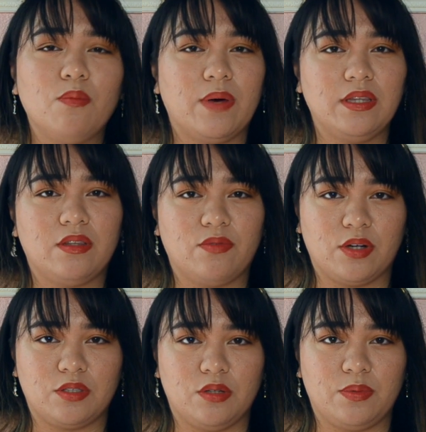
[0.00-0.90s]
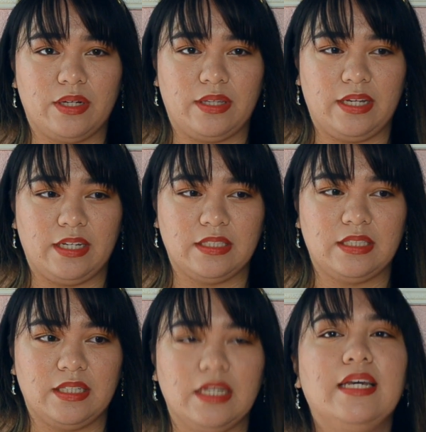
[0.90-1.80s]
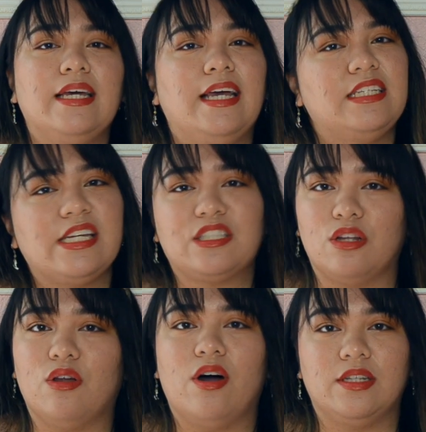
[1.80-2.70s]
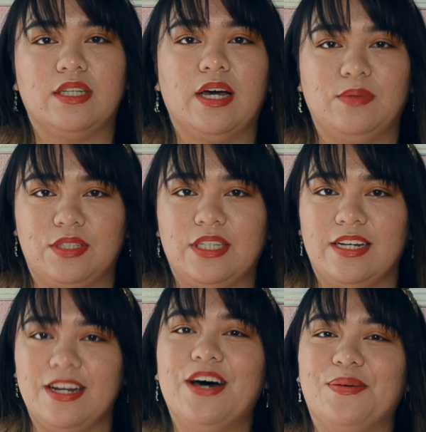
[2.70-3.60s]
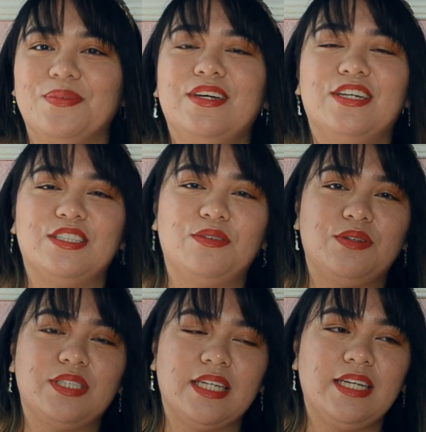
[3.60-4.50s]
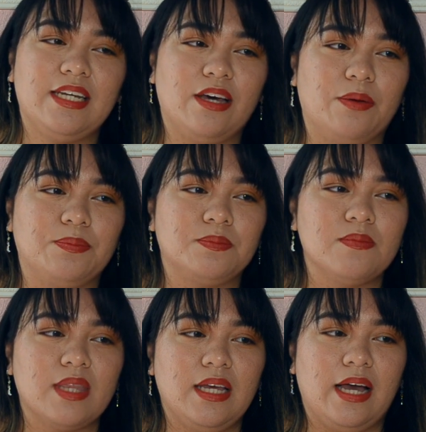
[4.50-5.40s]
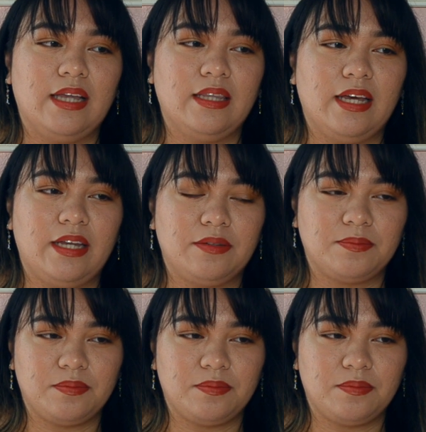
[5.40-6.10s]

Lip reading: month of October, I think. It takes a long time to set it up. So we were setting it up. And then,